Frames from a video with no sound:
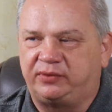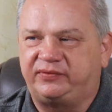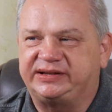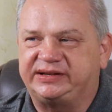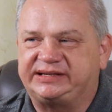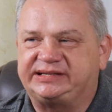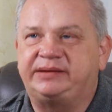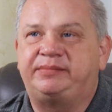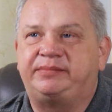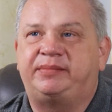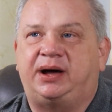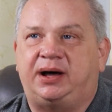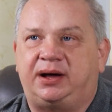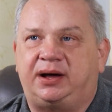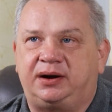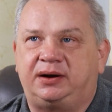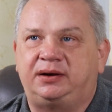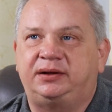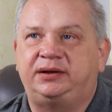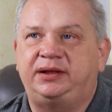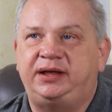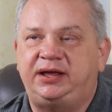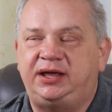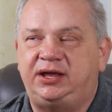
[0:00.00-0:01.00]
and its
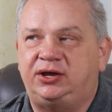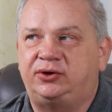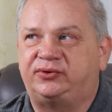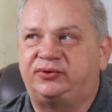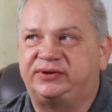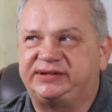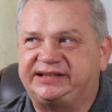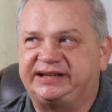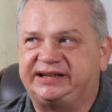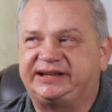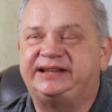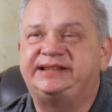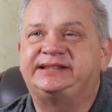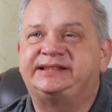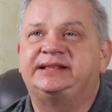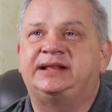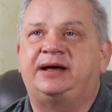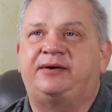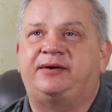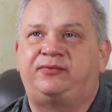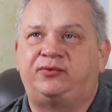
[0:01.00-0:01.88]
protective function